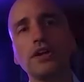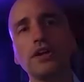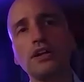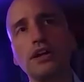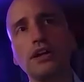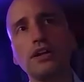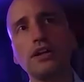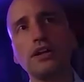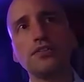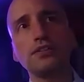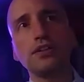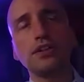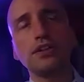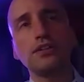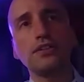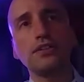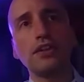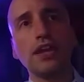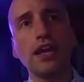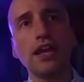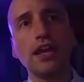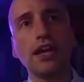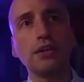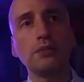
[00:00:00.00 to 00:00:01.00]
contents,
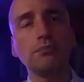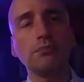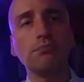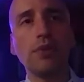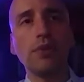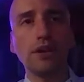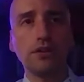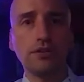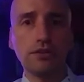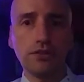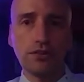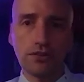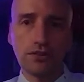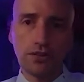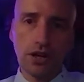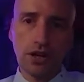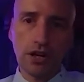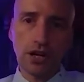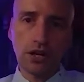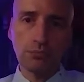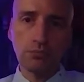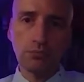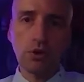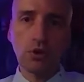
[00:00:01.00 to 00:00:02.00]
and buttons
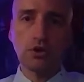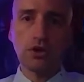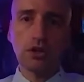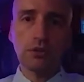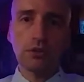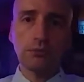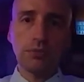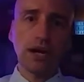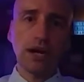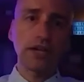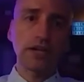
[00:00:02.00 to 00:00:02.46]
are broken by